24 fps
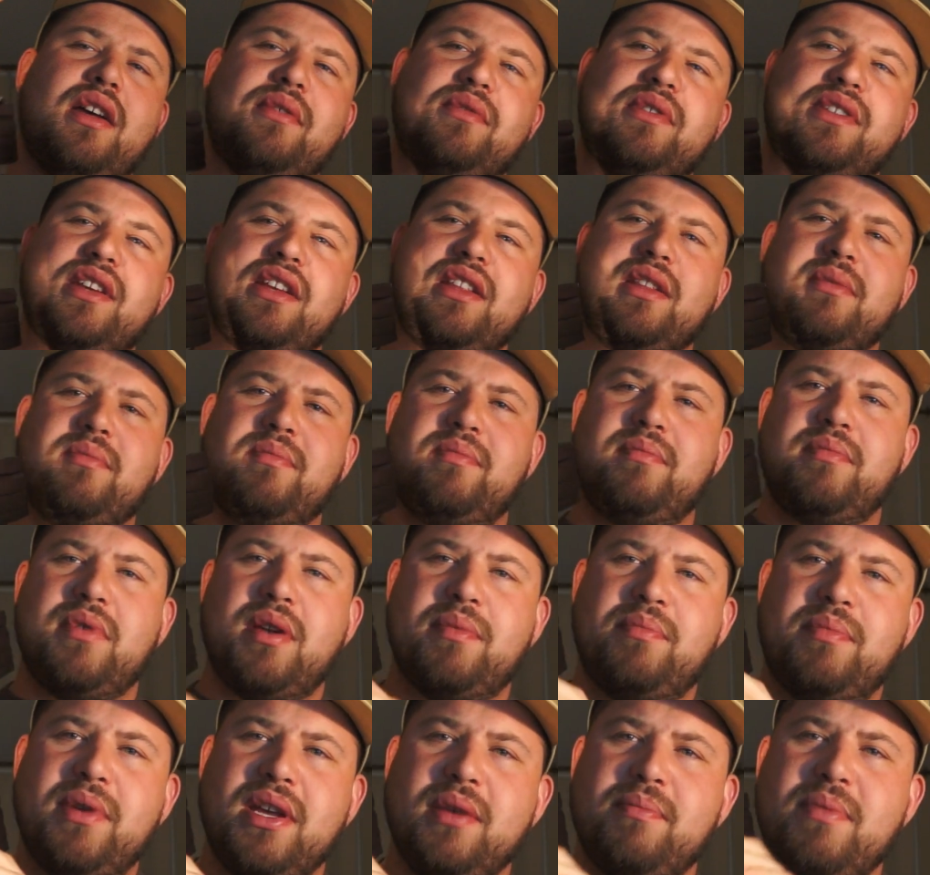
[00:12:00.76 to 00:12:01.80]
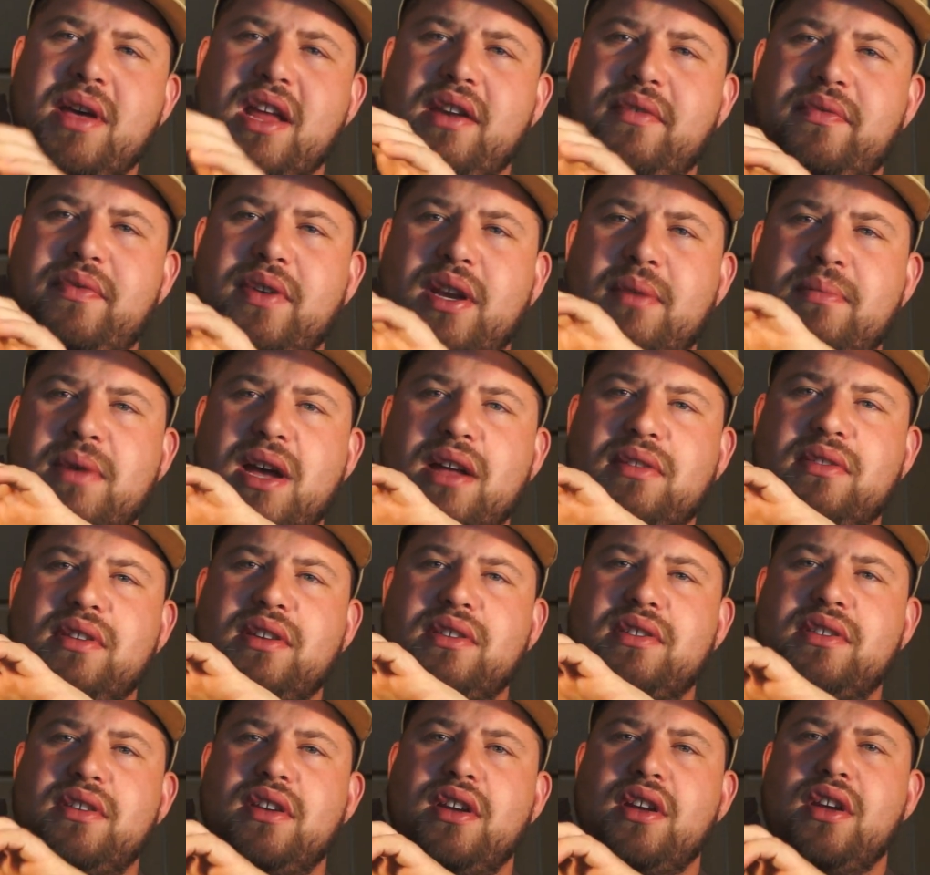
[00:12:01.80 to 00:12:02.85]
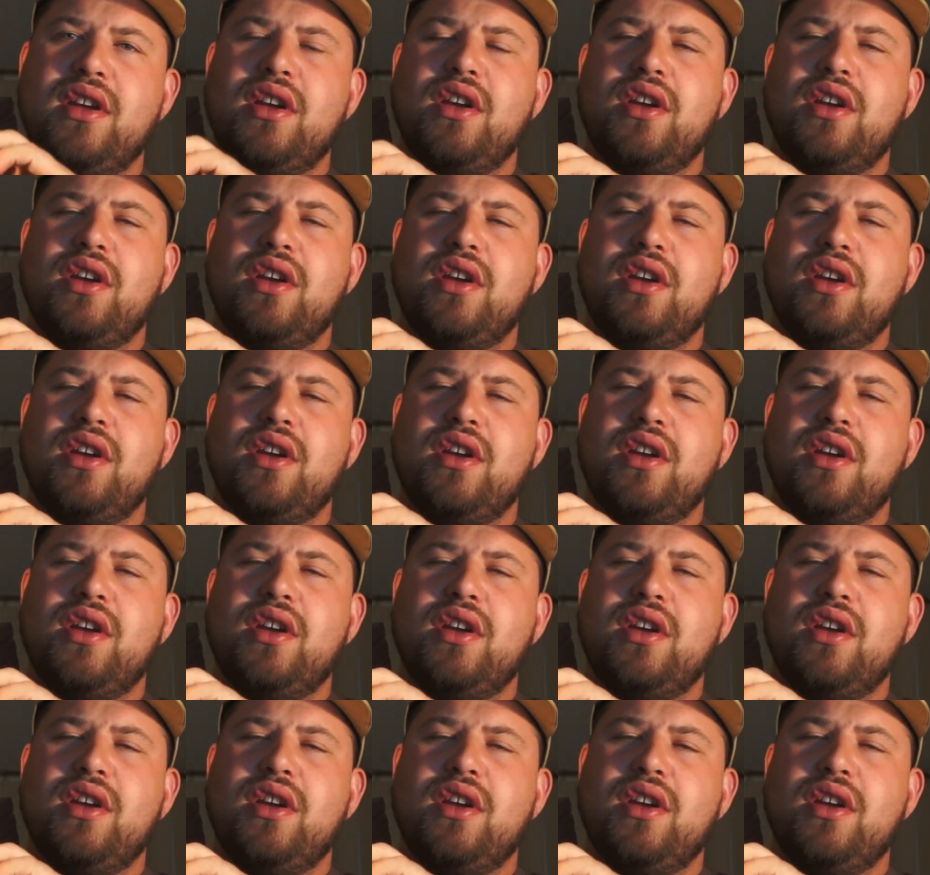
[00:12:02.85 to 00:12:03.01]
would say a big benefit about this